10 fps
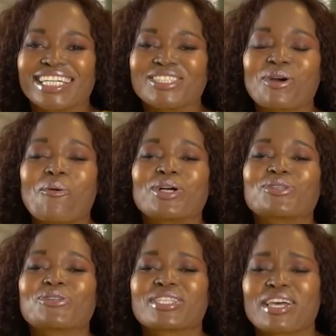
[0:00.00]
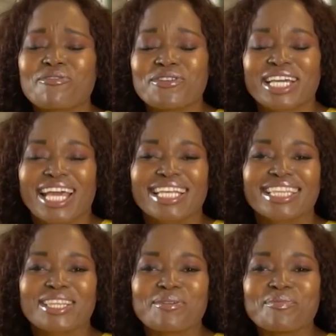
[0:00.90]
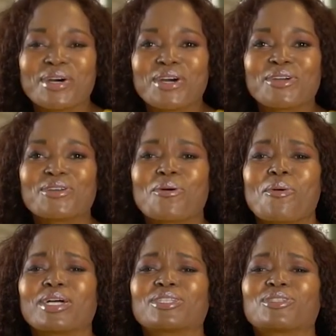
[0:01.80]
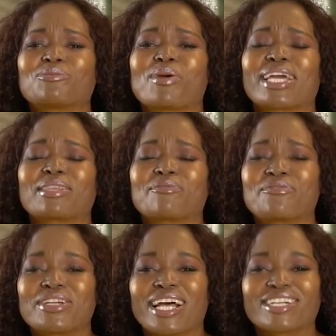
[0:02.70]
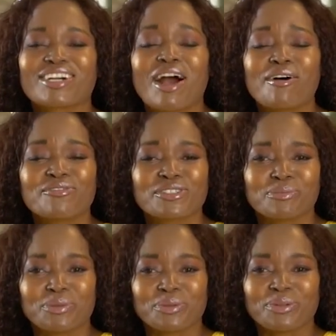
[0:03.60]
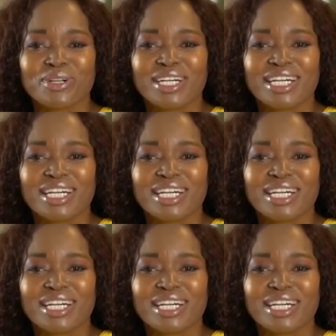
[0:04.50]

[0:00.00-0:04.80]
You don't want to suffocate them. You don't want to make them feel uncomfortable.